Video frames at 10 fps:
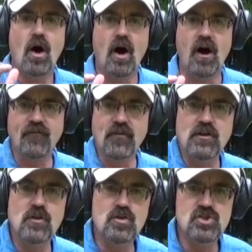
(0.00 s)

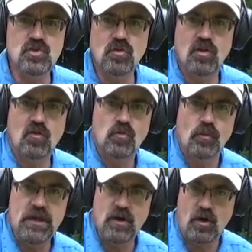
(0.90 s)
Often new shooters will
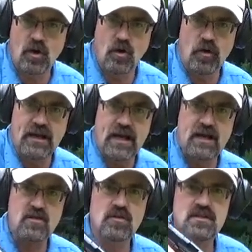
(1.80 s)
be in a hurry,
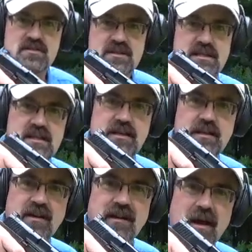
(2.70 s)
and you can see
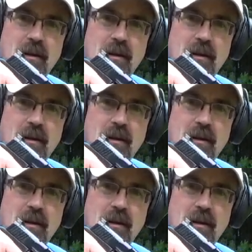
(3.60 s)
here